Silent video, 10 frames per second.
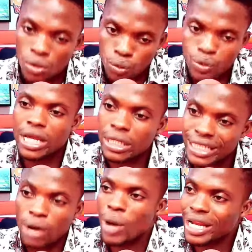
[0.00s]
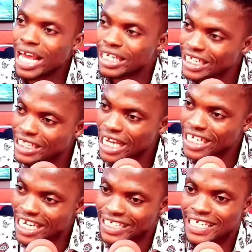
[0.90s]
week they say
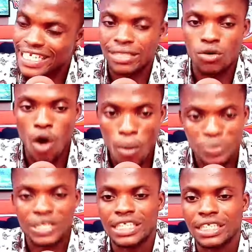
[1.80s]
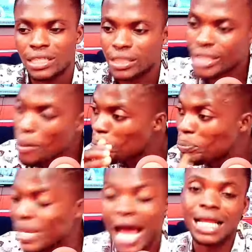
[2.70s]
day 13 or preseason. They
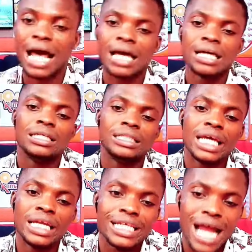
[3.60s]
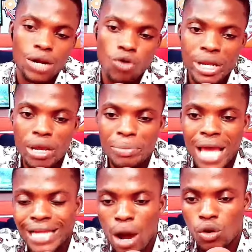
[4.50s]
beard. Dating na no ye
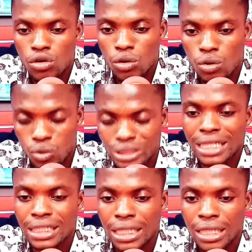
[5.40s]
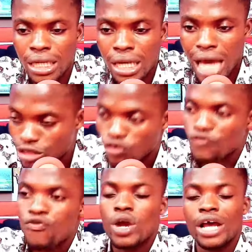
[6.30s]
bia da hono mo what ya say how to
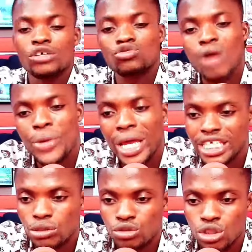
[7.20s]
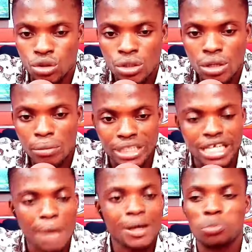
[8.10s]
folk and so adwene suit no
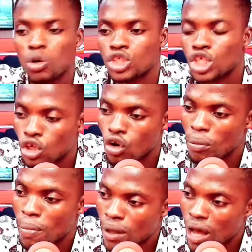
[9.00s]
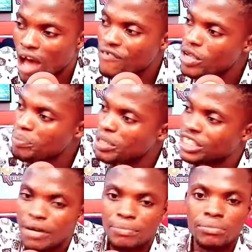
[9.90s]
Mediama Sporting Club afi be
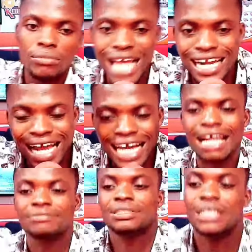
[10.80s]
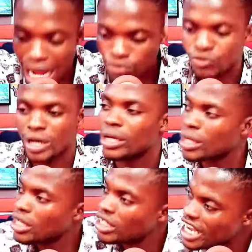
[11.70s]
chem ne ada clubs in adwene
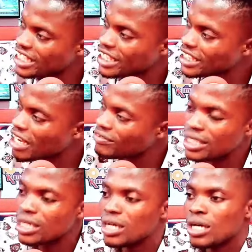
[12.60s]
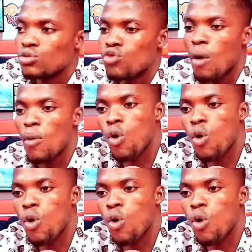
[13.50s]
Nations FC wo mo